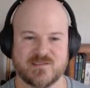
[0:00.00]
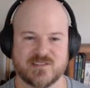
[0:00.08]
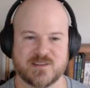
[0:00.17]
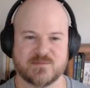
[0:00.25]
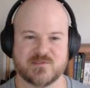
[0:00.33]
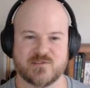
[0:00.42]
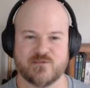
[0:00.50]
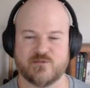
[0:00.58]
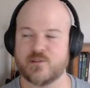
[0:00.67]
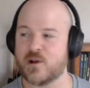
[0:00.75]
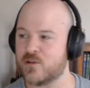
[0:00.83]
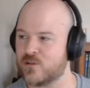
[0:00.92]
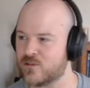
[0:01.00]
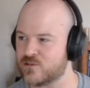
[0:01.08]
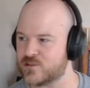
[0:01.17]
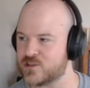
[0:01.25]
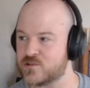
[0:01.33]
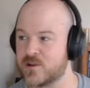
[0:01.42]
Some sort of fall
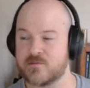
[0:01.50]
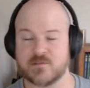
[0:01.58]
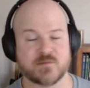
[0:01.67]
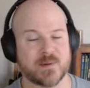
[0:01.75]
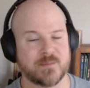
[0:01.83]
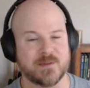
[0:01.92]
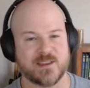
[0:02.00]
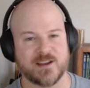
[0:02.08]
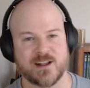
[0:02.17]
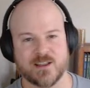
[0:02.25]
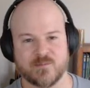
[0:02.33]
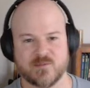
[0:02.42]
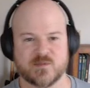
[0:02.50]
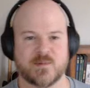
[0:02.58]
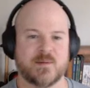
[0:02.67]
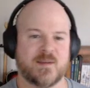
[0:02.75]
treachery, which might be the autumn, which might